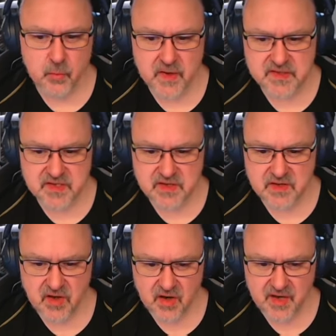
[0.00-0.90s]
where's
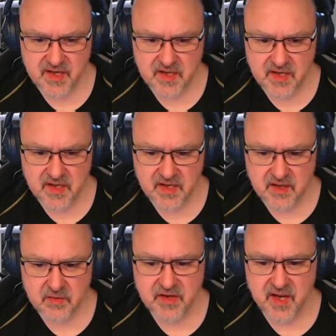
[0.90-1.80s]
nine in?
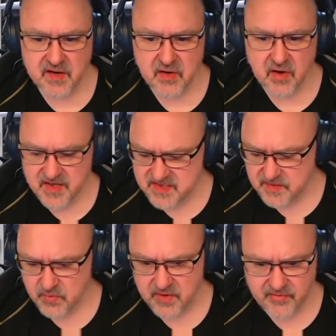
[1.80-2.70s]
Yeah, nine is
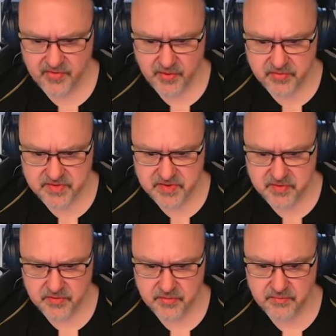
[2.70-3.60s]
in one of those
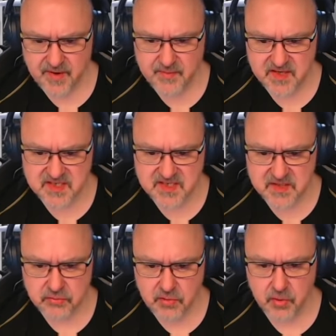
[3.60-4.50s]
two. Maybe it's
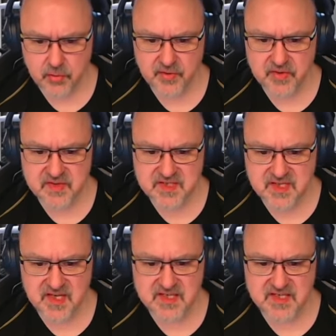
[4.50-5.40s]
this row because
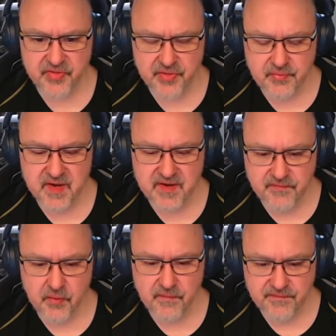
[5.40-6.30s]
these are three,
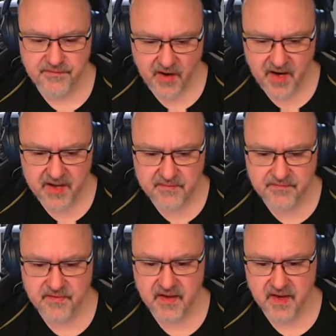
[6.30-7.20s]
four,
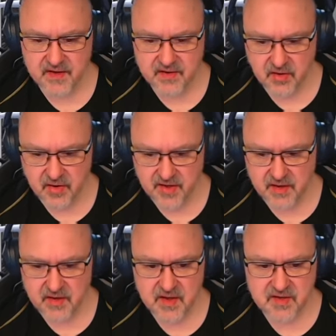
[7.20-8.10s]
five, and nine.
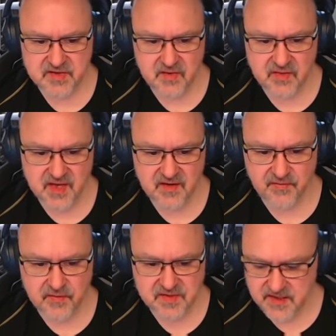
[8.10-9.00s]
So these
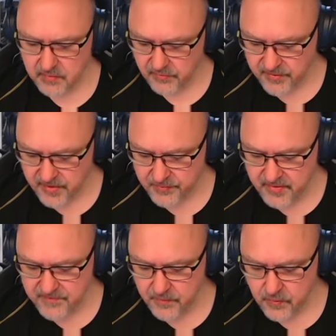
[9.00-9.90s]
four cells are
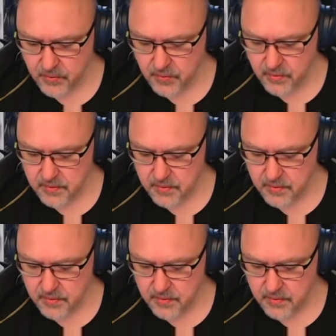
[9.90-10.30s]
three, four,